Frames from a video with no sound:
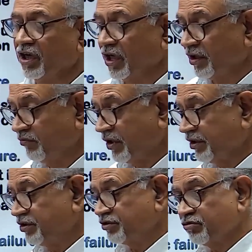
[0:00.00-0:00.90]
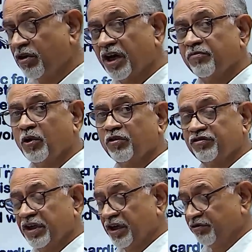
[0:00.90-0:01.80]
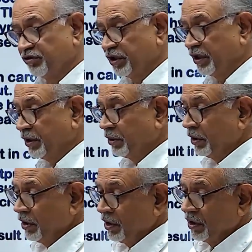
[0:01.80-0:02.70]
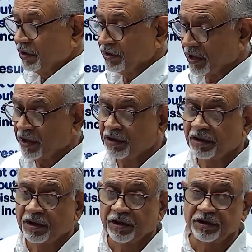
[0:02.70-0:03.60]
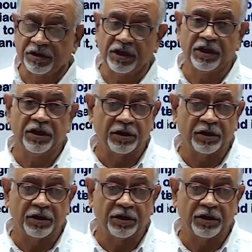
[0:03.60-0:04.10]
and when tissue hypoxia is there, then the